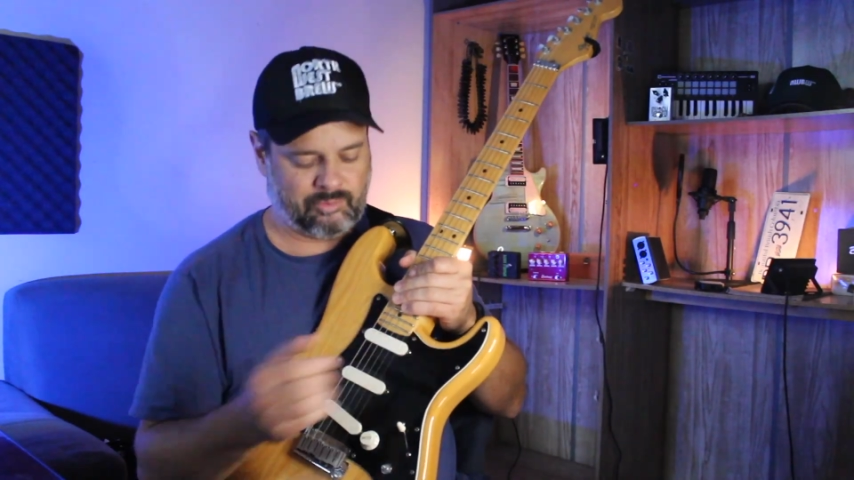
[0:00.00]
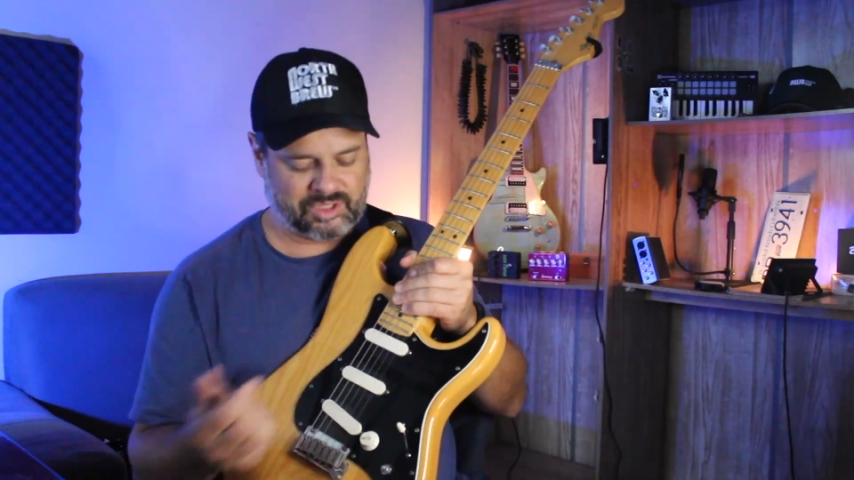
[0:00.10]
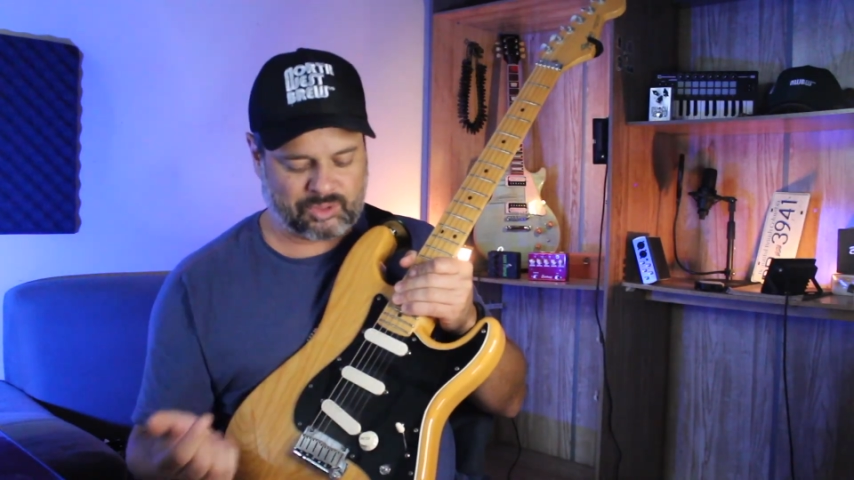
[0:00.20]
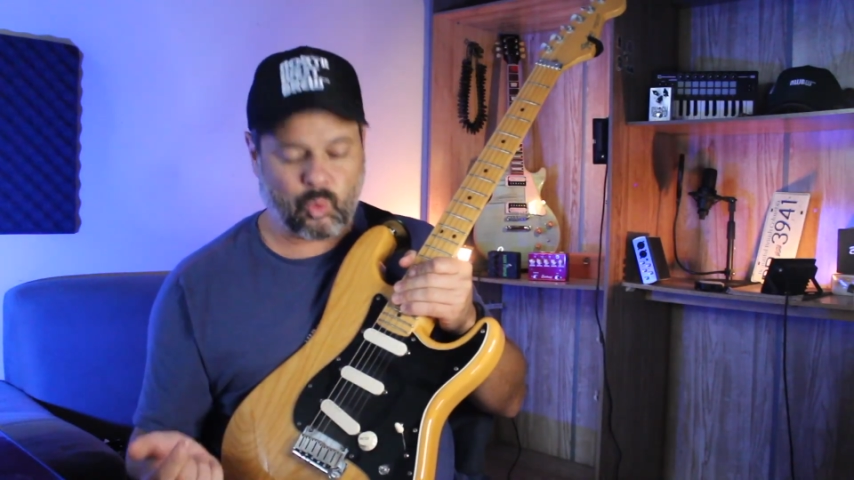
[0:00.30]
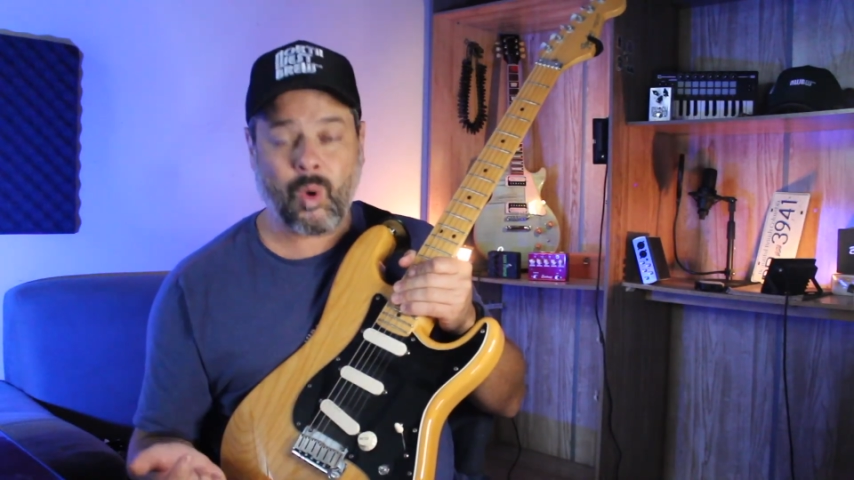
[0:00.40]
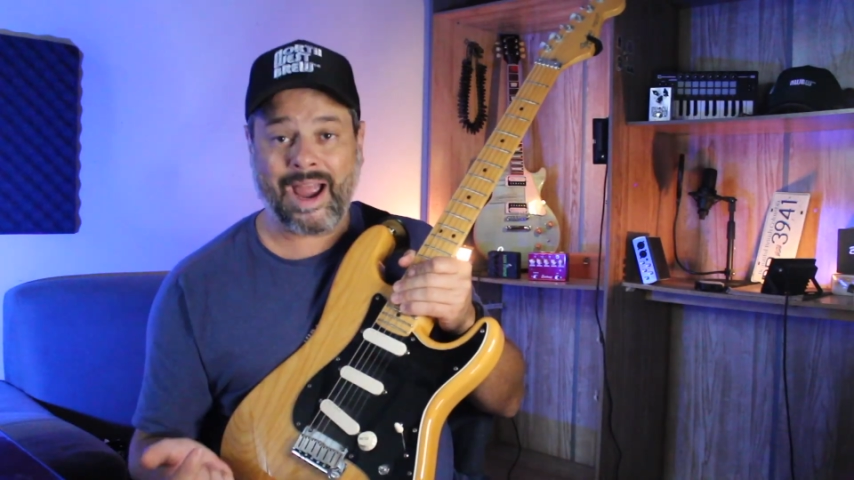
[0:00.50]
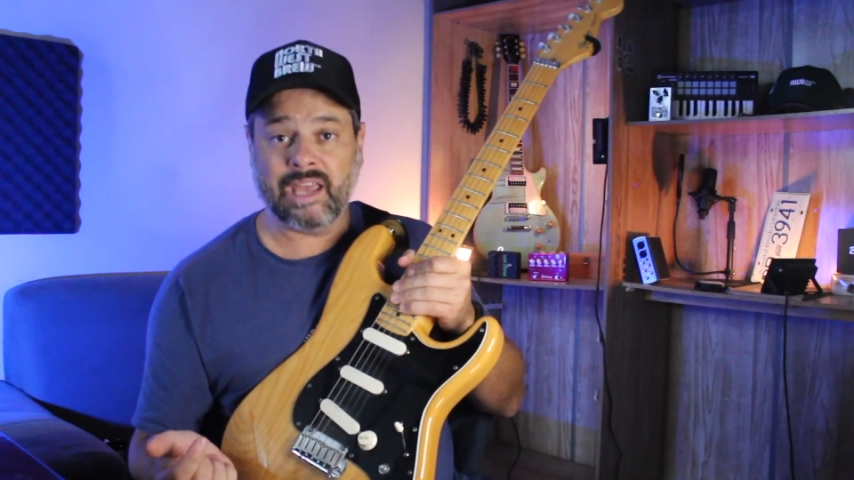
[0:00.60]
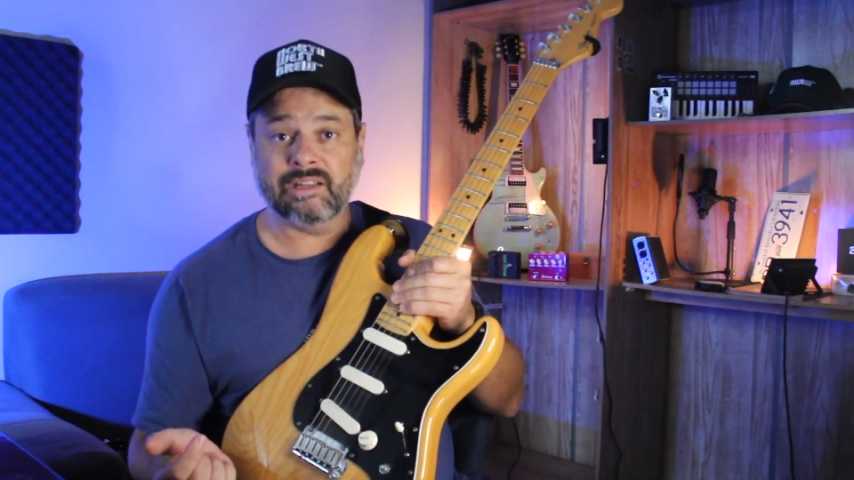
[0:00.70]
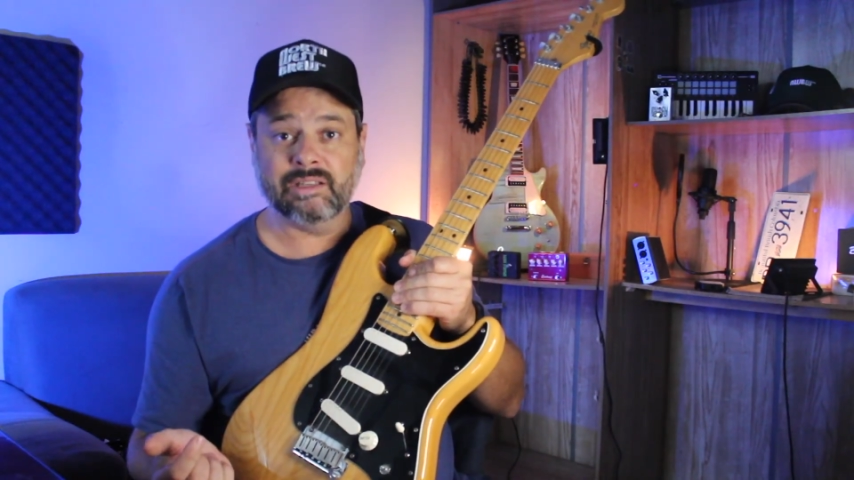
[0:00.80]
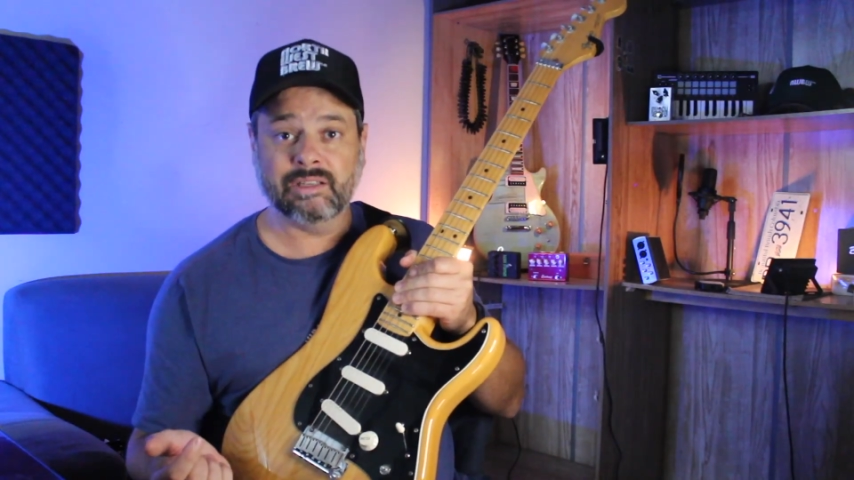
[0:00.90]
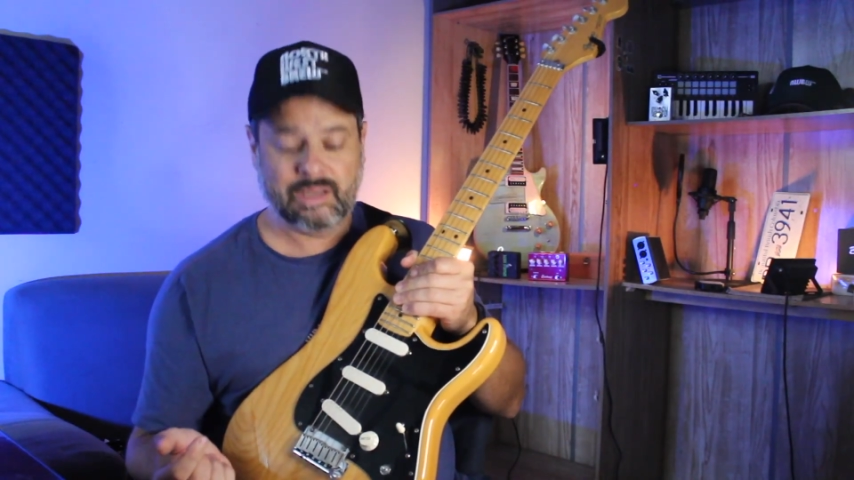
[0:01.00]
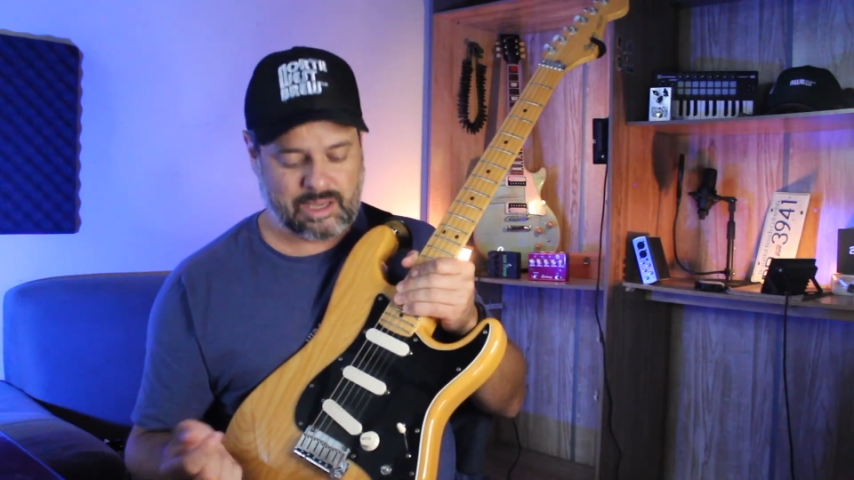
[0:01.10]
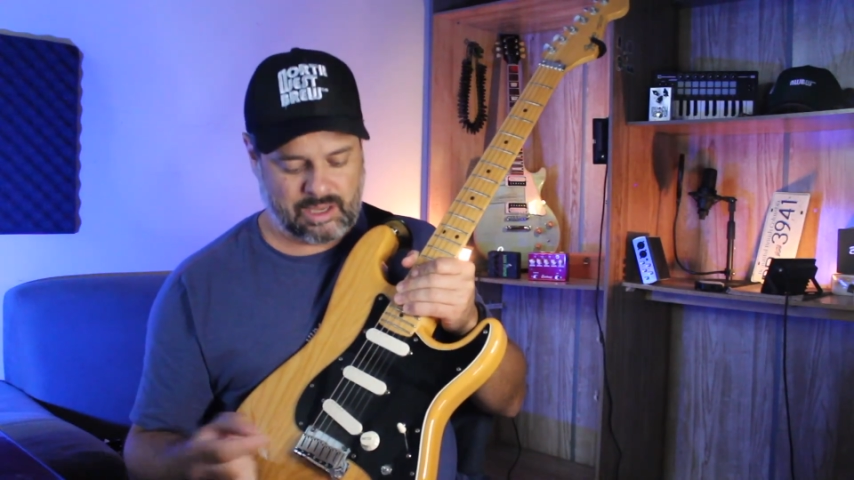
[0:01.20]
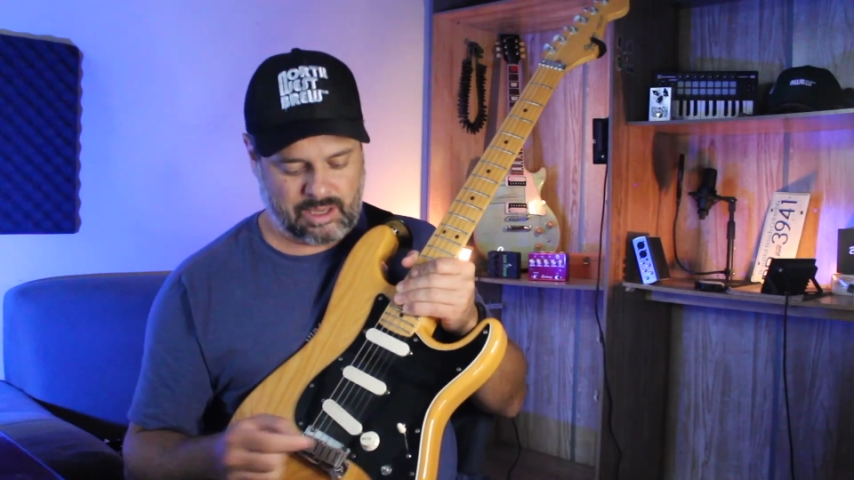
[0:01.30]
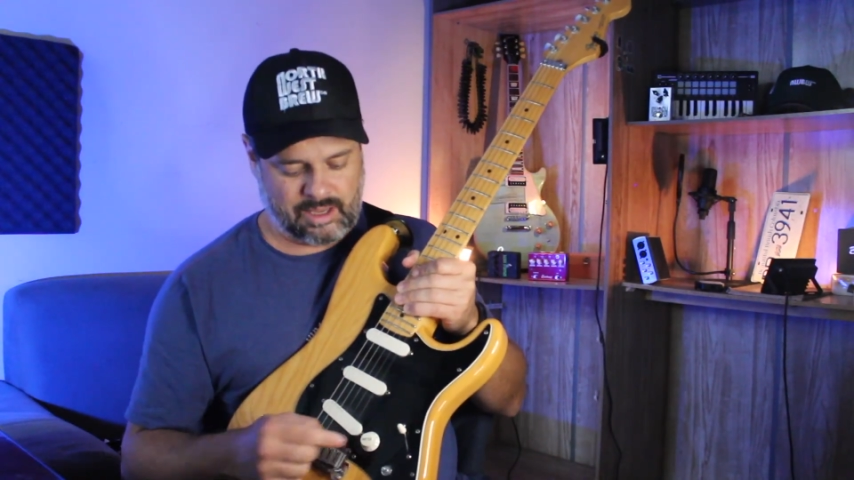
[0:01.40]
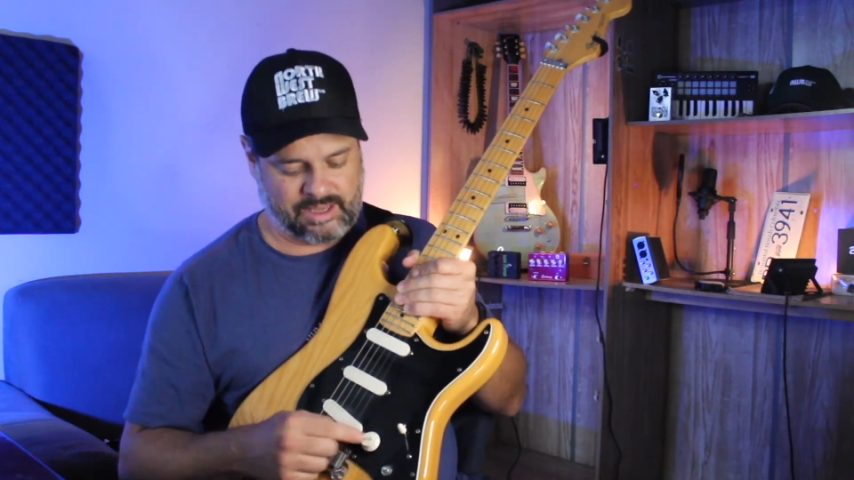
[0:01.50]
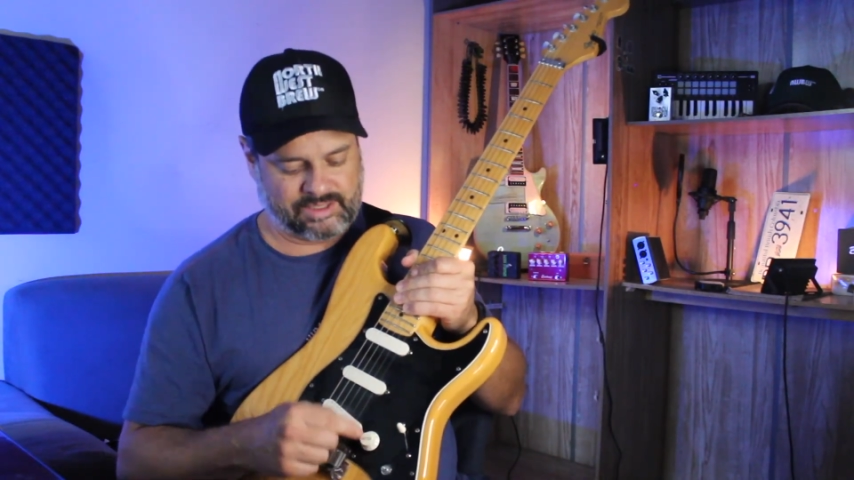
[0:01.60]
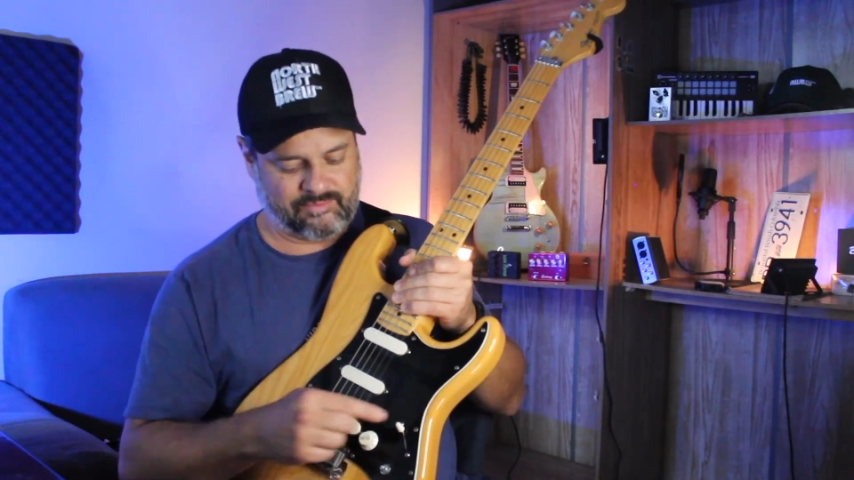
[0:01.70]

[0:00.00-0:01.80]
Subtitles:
It was white, as